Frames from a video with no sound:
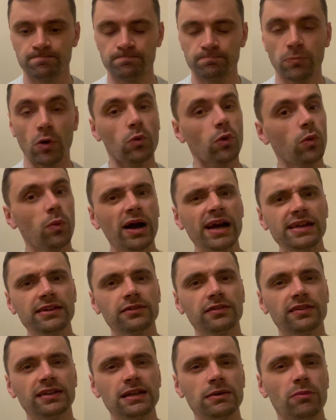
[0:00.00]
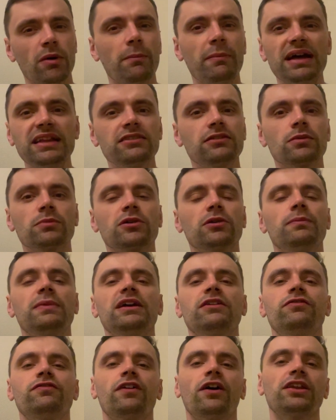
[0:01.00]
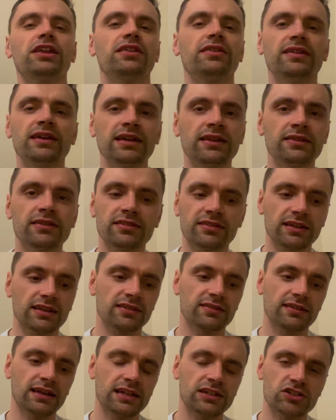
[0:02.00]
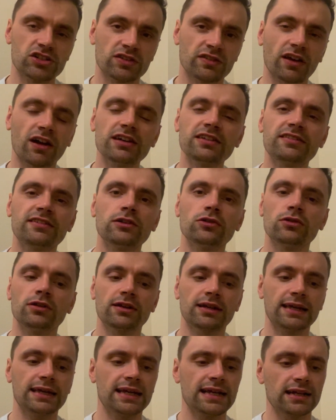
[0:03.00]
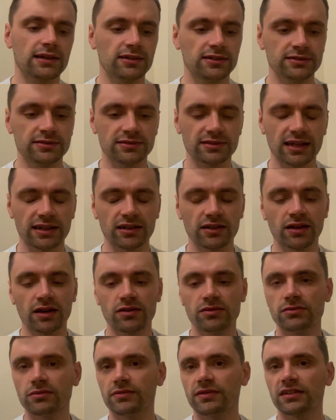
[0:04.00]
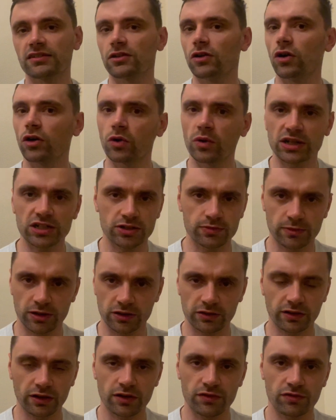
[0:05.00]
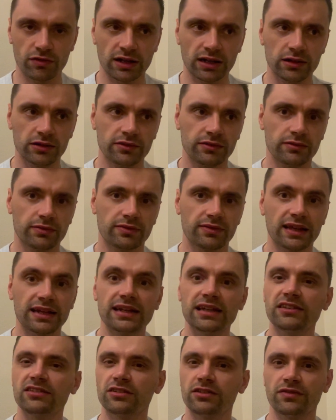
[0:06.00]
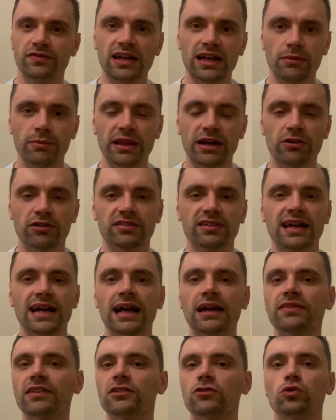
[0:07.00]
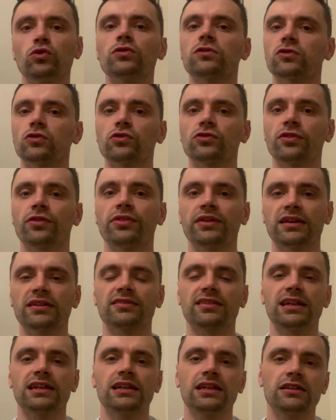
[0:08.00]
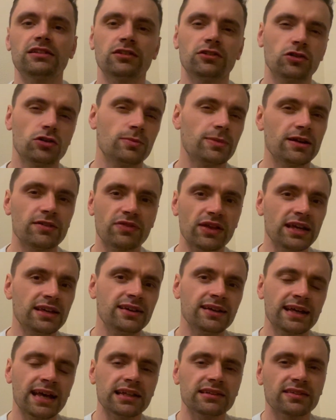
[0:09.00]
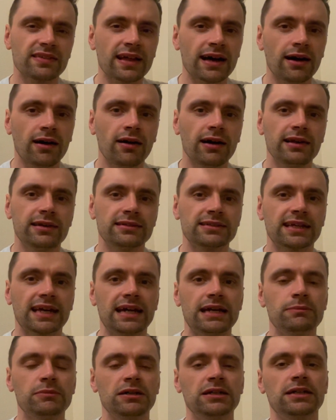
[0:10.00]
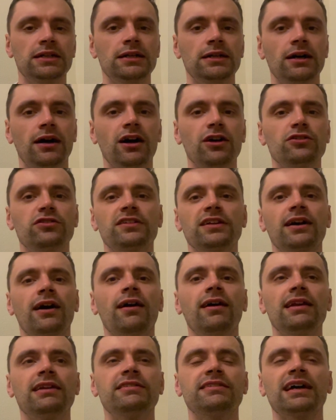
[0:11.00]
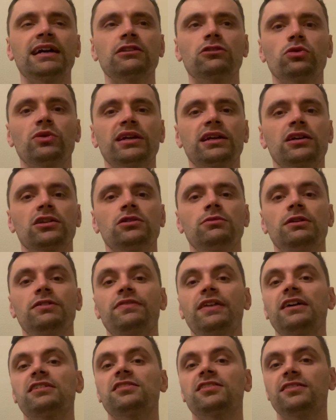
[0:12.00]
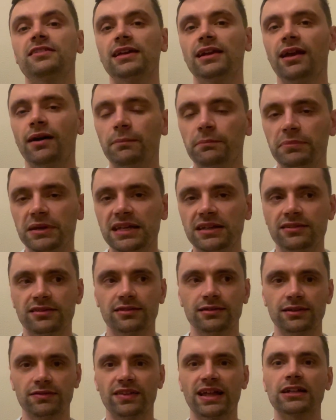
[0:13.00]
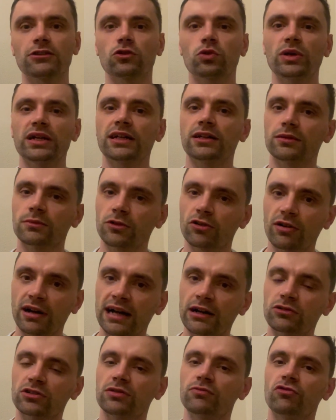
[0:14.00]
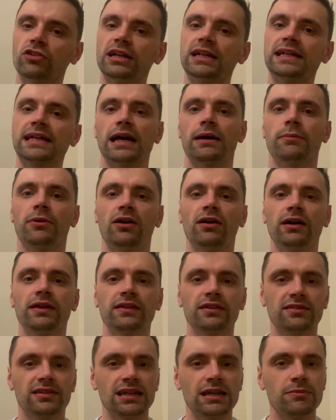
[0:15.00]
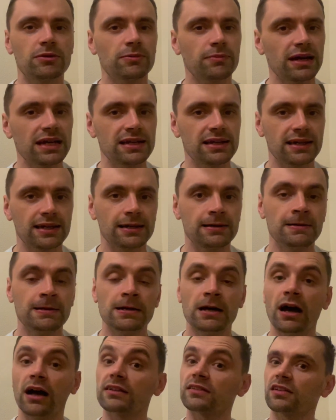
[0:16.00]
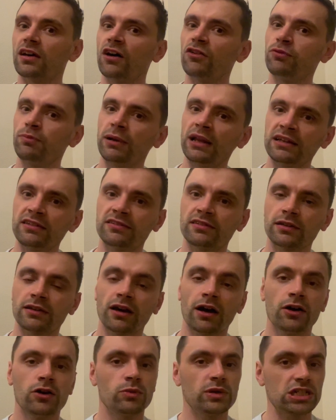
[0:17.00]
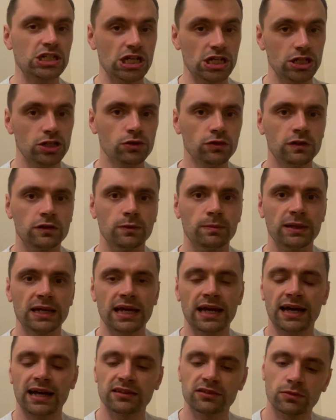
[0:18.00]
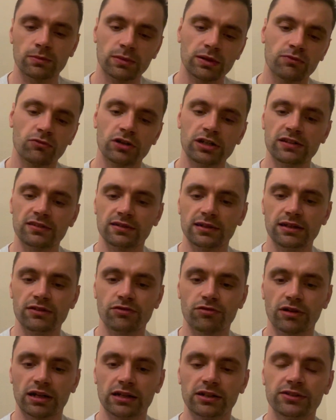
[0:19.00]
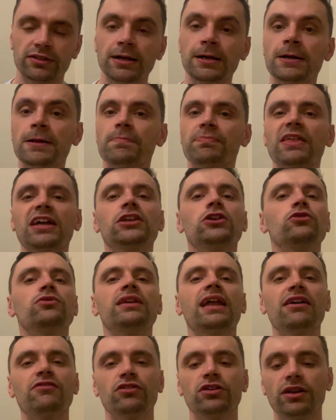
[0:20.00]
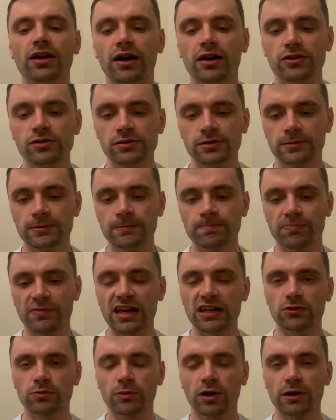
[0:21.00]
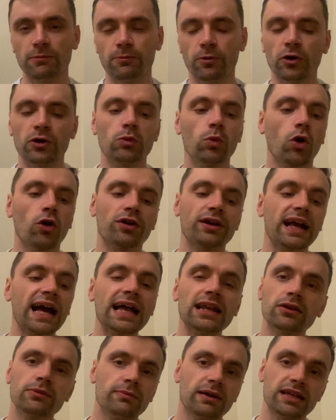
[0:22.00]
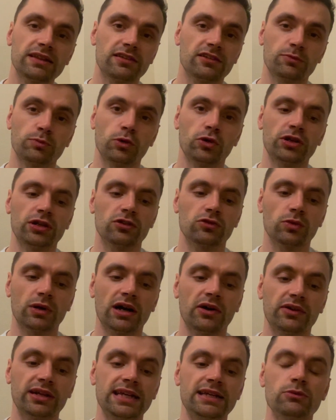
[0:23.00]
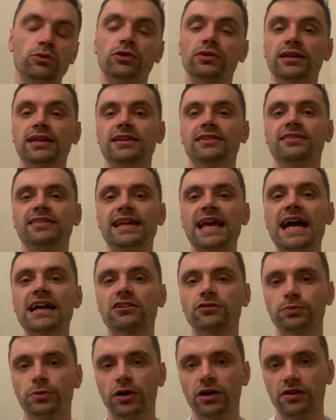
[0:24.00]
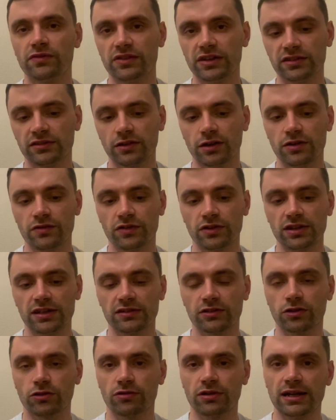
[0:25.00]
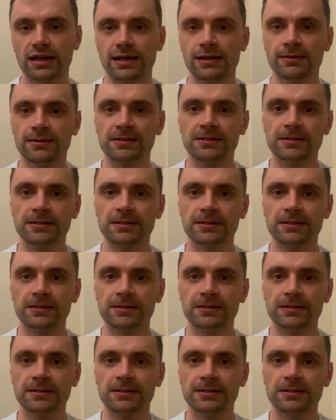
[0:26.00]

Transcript: But we'll wait and see. Momentum can be a funny thing in the Six Nations. I still look at England, and I know there's a lot of question marks over England. They need to develop their attack. There's all sorts of things they need to do. But if they could get to that Ireland game, hosting Ireland at Twickenham, if they're still unbeaten, if that Twickenham crowd can really get behind the team and make it a tough place to go, which it used to be, it hasn't been recently for England, then you never know. That's my point. Warren Gatland made this point as well, and he is the expert of this over his career.